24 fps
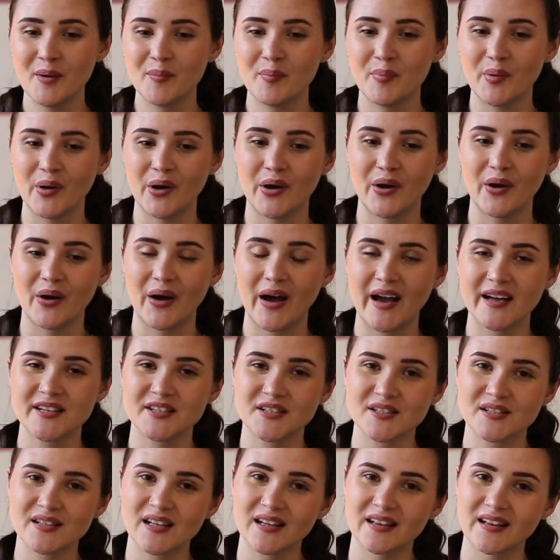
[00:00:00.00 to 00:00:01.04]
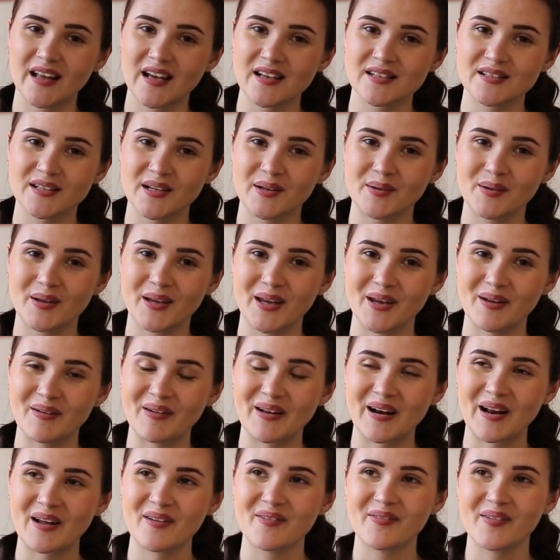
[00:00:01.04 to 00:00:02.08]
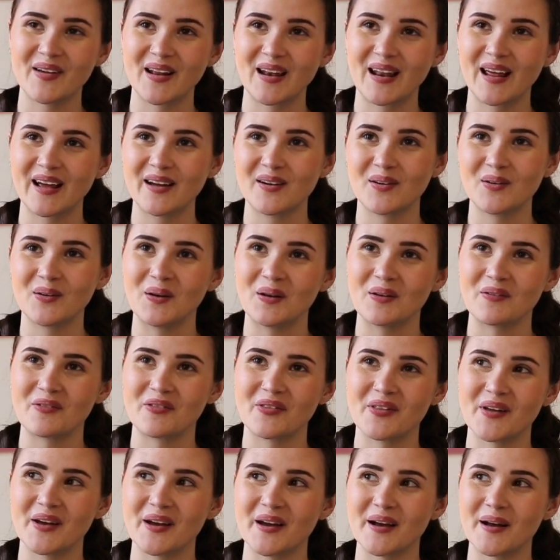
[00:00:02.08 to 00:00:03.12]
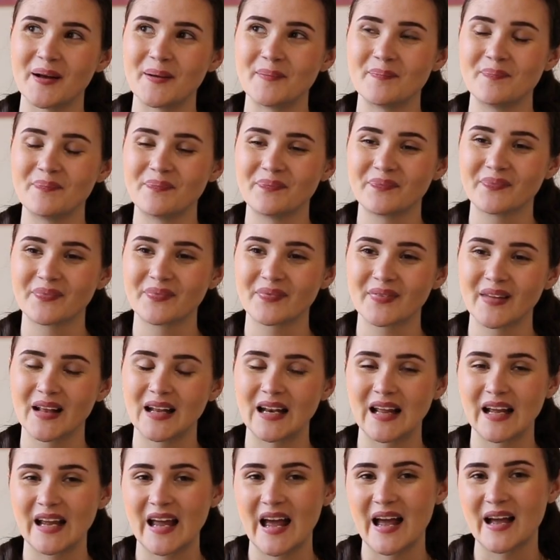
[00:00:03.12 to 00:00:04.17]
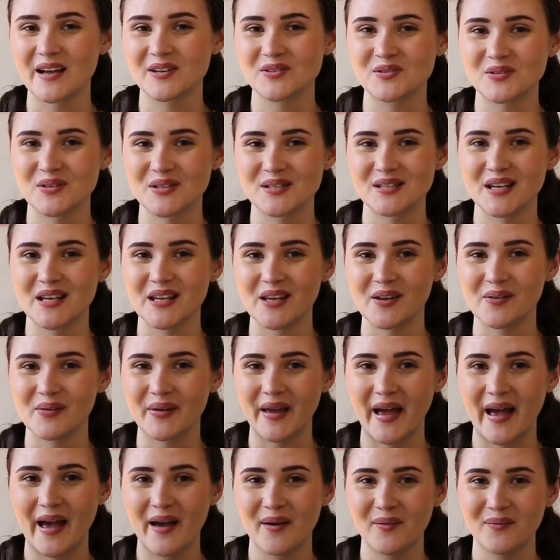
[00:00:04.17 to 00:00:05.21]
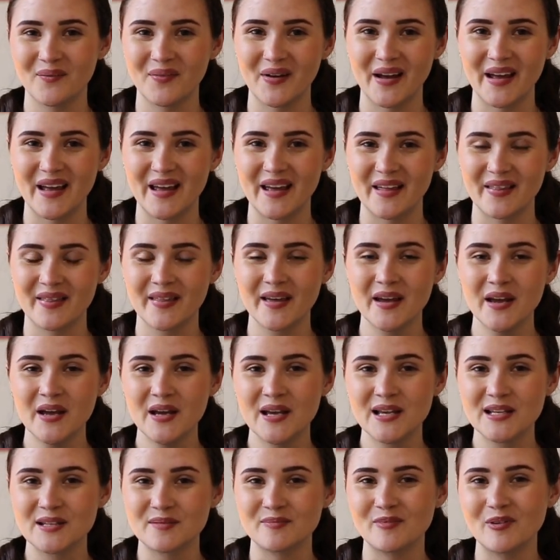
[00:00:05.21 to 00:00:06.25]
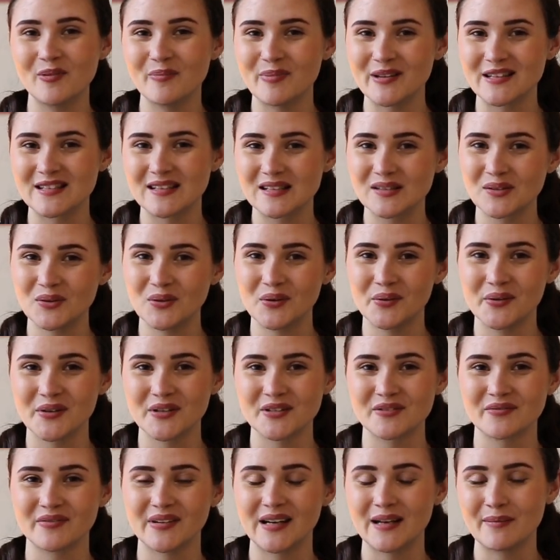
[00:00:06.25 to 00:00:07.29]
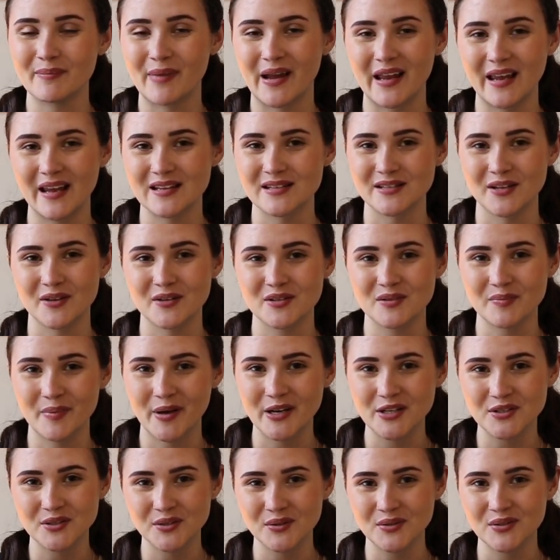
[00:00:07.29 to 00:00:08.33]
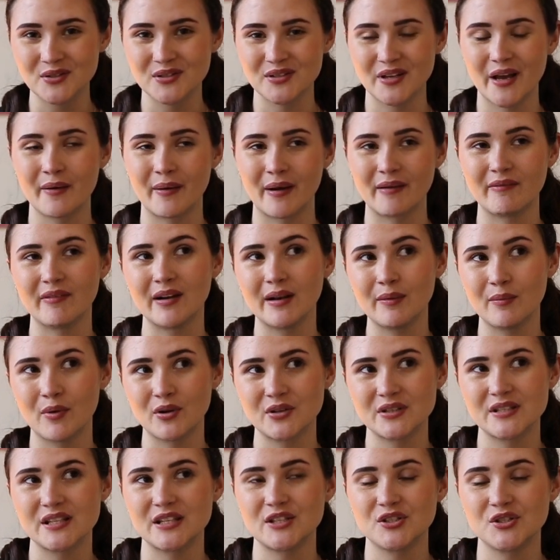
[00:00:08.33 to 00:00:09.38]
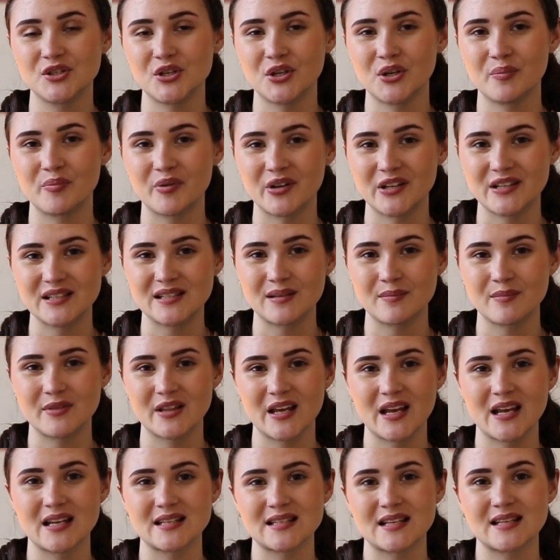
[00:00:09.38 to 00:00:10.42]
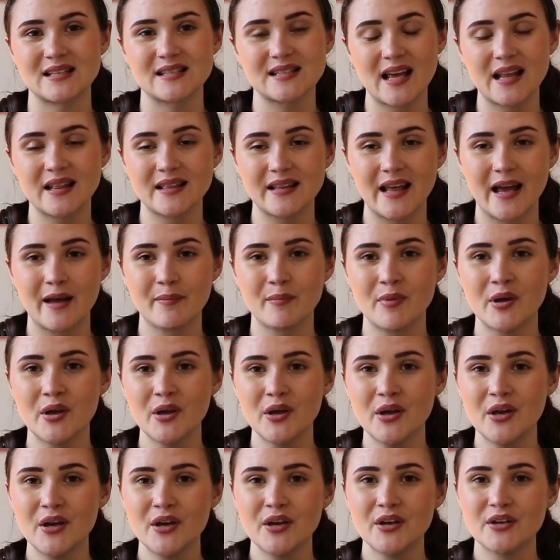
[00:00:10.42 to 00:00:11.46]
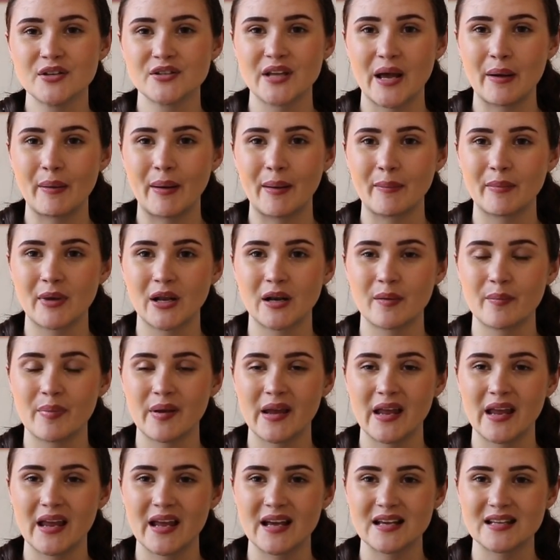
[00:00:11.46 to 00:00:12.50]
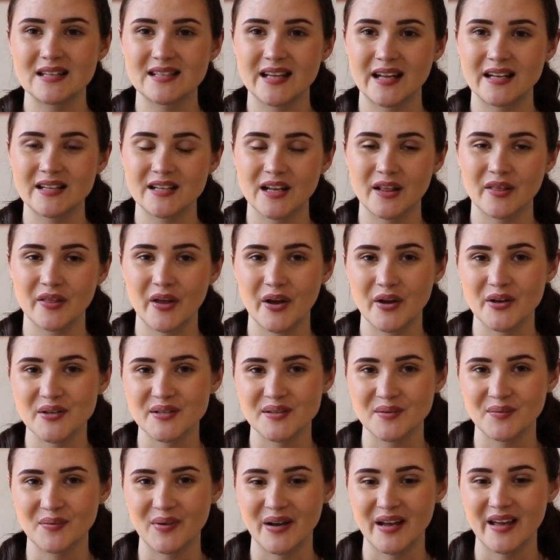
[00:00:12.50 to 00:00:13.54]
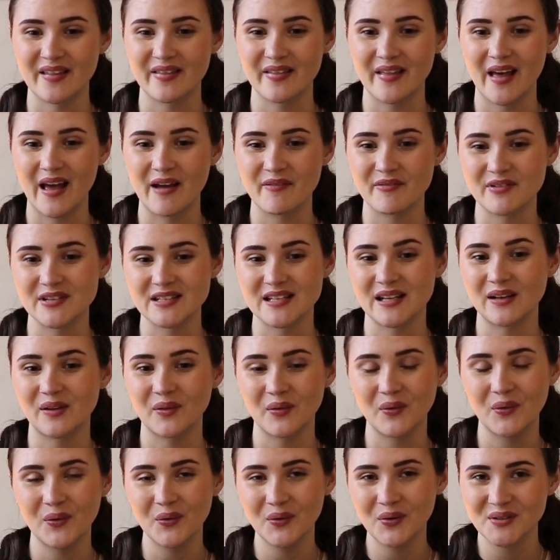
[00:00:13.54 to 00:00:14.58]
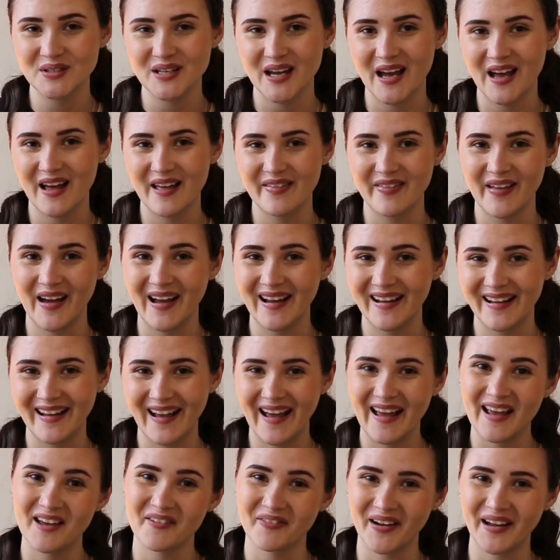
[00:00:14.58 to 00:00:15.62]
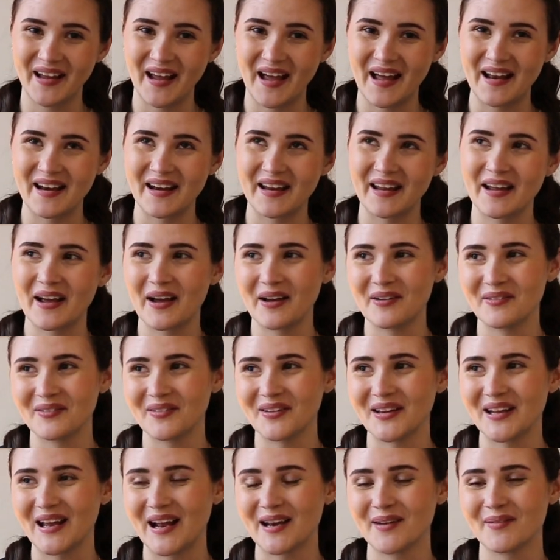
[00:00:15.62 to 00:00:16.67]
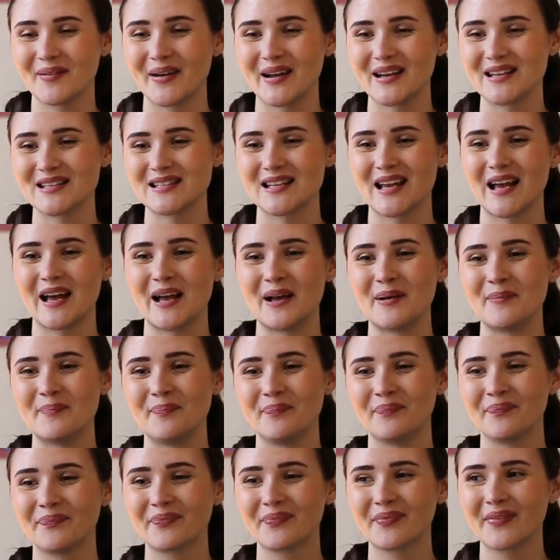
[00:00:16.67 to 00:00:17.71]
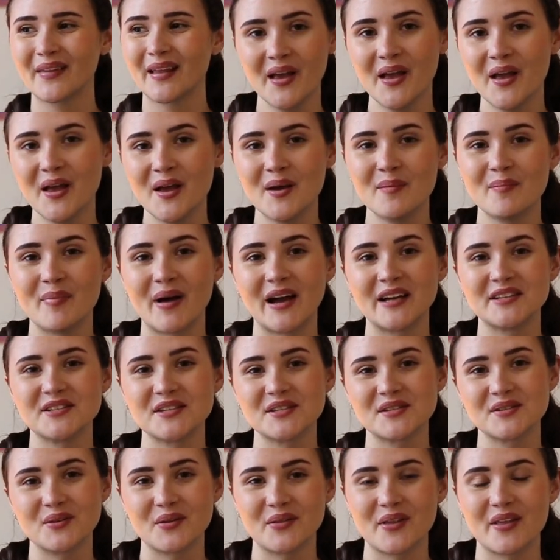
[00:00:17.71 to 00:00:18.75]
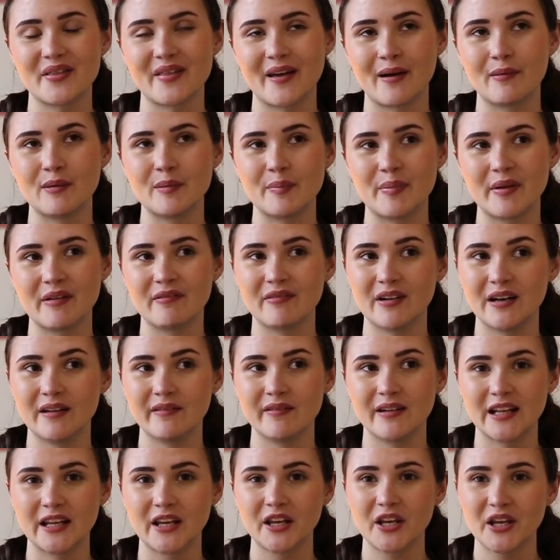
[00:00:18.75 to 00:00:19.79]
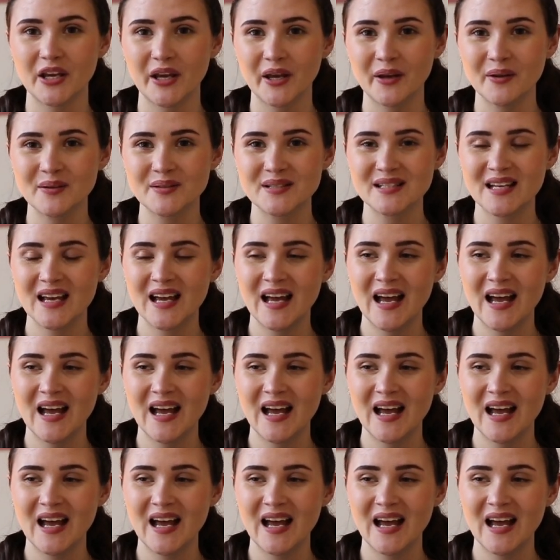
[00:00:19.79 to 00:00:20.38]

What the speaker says: But I just think they're so cute, and I feel like all of the like extras that you get with small business orders really make it so special. So I really wanted to print some things and send them. So I'm going to be sending those with every single order that I get, if I get any, hopefully anyways. But I just thought that that would be really cute.